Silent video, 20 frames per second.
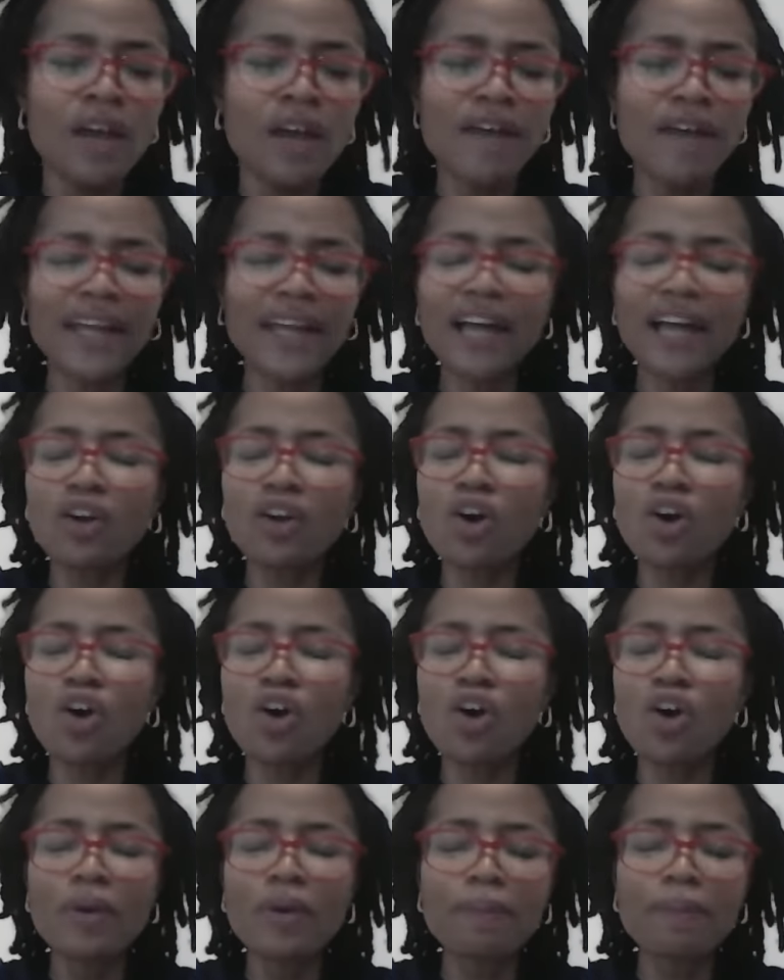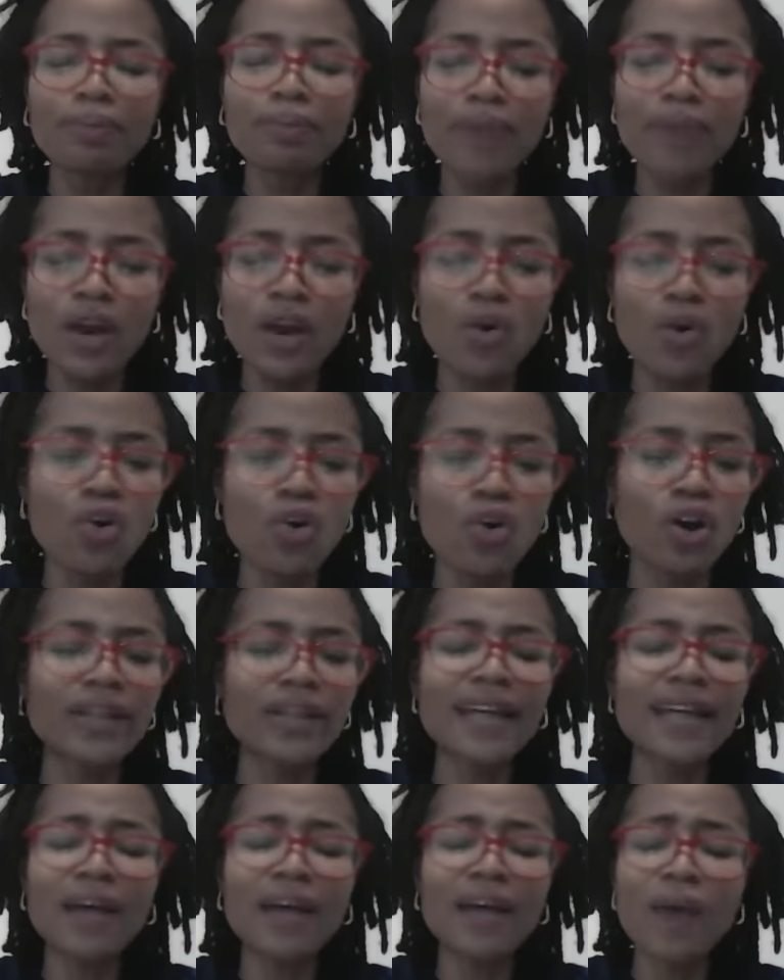Father, Lord God, we pray, oh God,
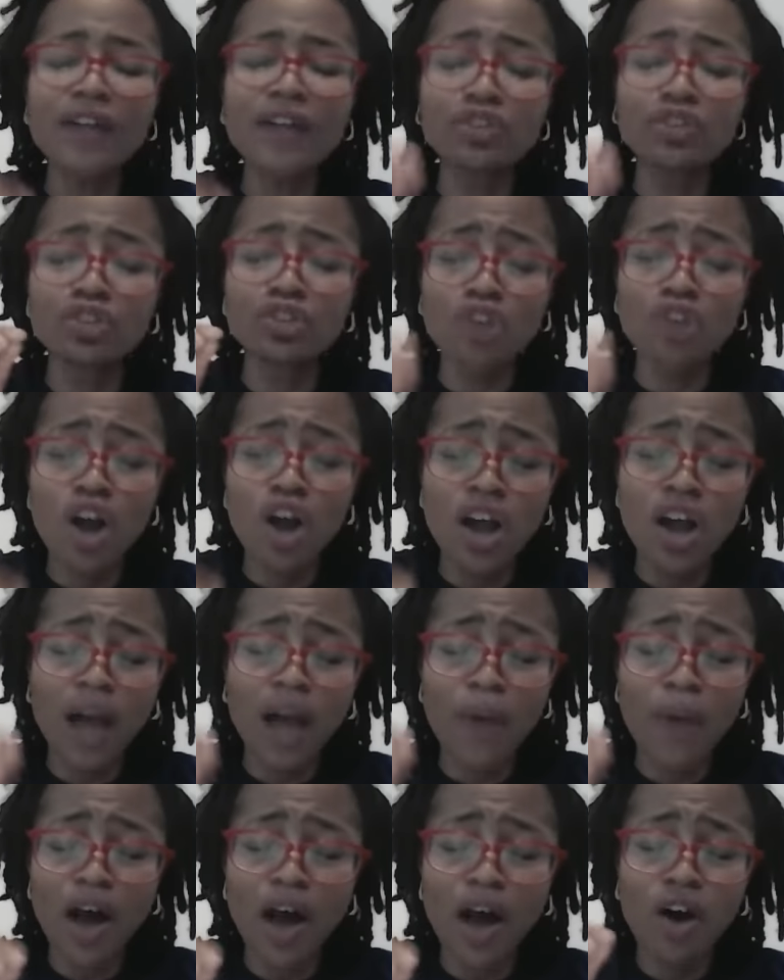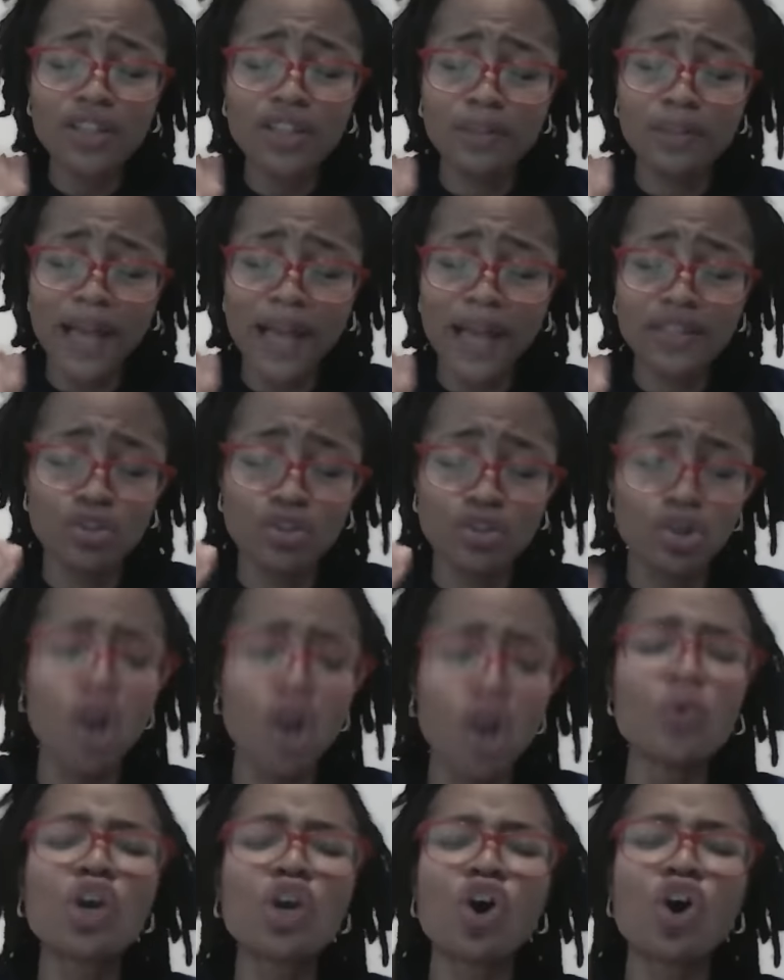that our joy, our husband's joy
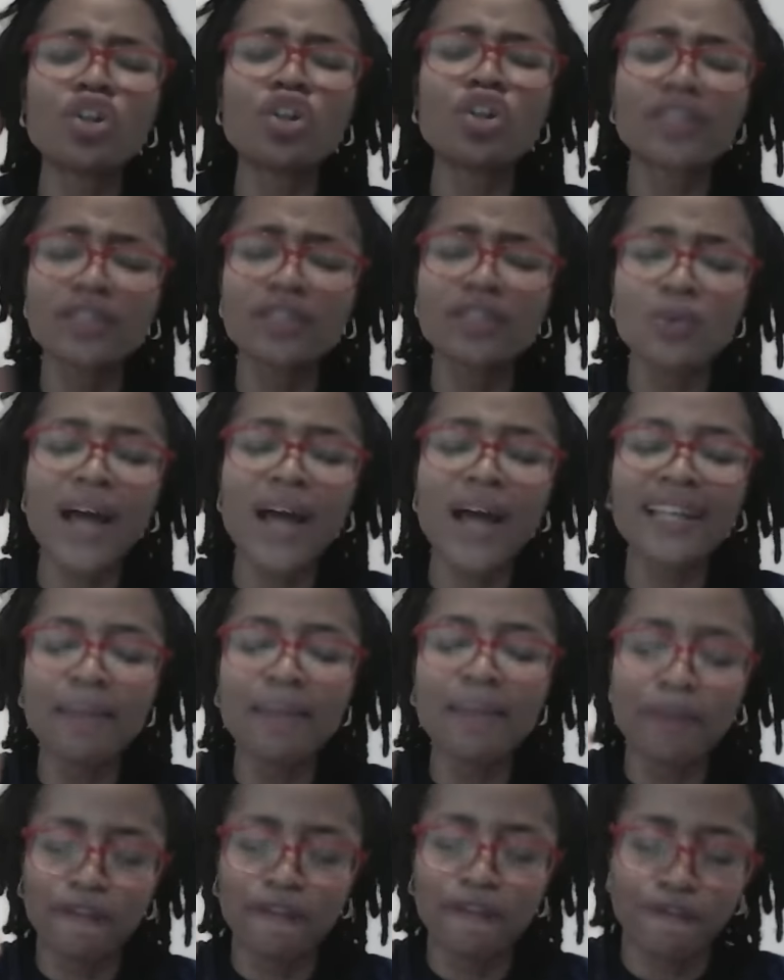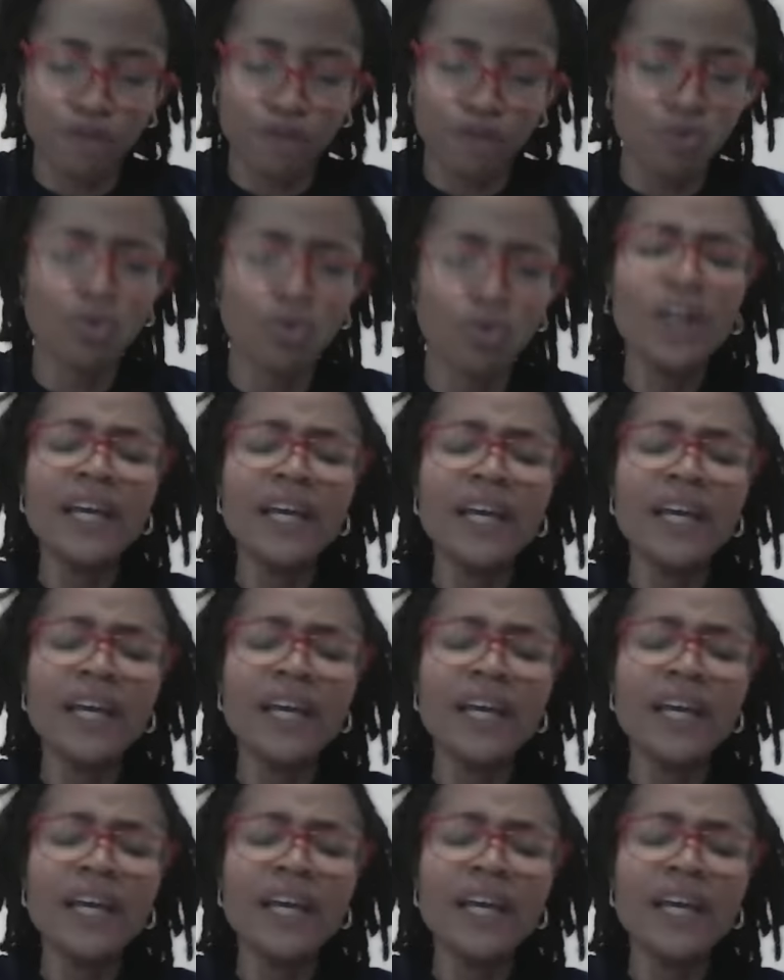will continually be full.